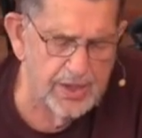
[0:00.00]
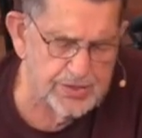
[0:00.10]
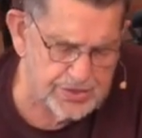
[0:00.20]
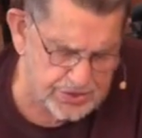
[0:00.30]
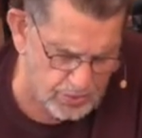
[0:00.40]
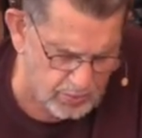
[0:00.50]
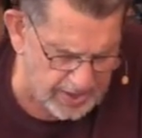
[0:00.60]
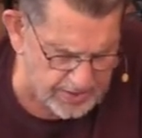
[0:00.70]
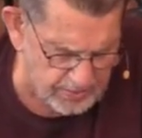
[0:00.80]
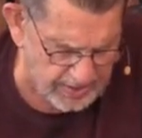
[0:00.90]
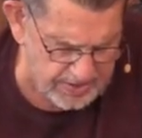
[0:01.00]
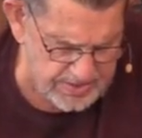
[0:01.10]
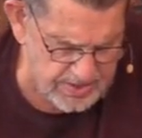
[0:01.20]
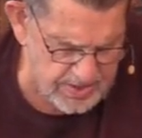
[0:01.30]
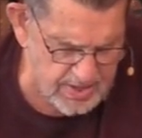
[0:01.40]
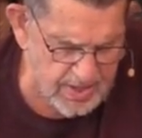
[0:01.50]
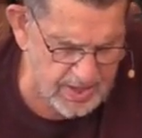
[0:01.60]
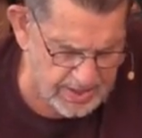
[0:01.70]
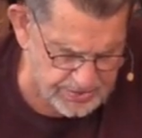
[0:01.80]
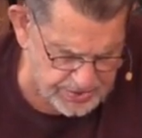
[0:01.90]
surrender it
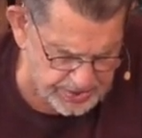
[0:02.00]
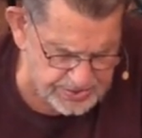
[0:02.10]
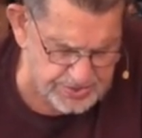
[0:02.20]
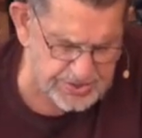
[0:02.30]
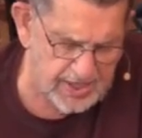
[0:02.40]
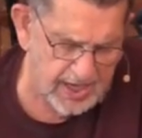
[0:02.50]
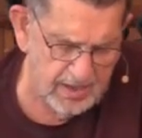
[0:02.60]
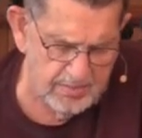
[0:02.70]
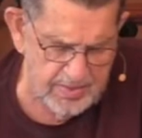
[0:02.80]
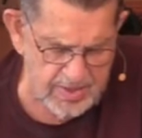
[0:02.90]
in Jesus' name.